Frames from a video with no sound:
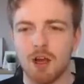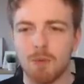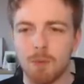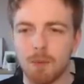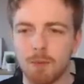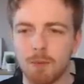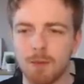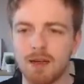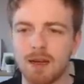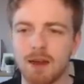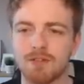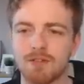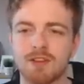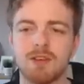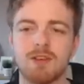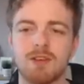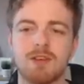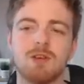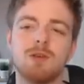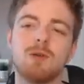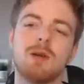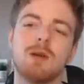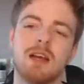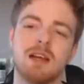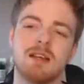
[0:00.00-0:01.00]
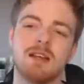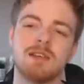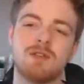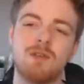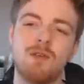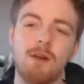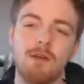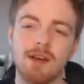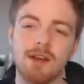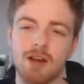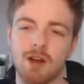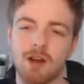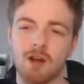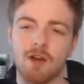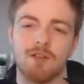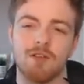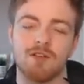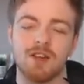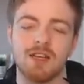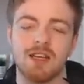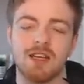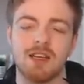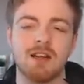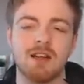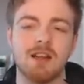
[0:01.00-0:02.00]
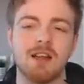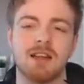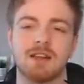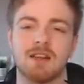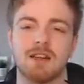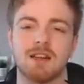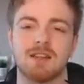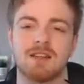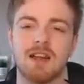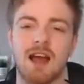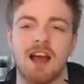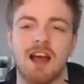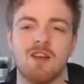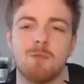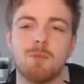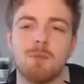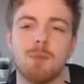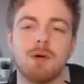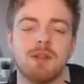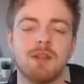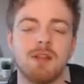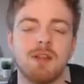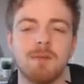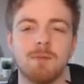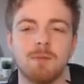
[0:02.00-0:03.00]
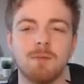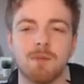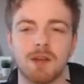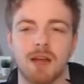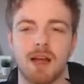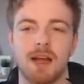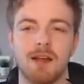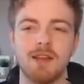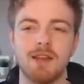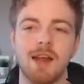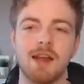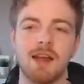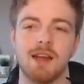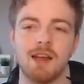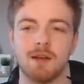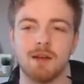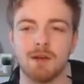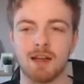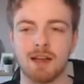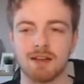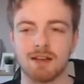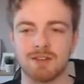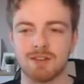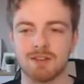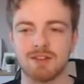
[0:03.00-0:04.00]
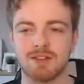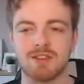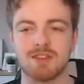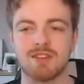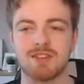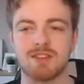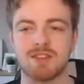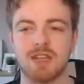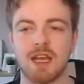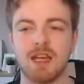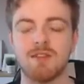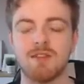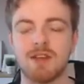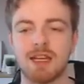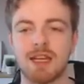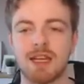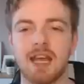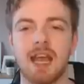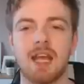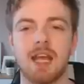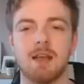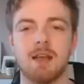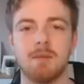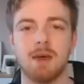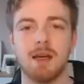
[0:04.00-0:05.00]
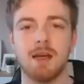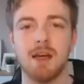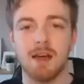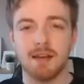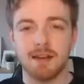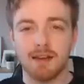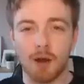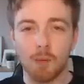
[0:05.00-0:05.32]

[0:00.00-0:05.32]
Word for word: What we have to do is very carefully click the dive button, and then it'll ask us to save the game.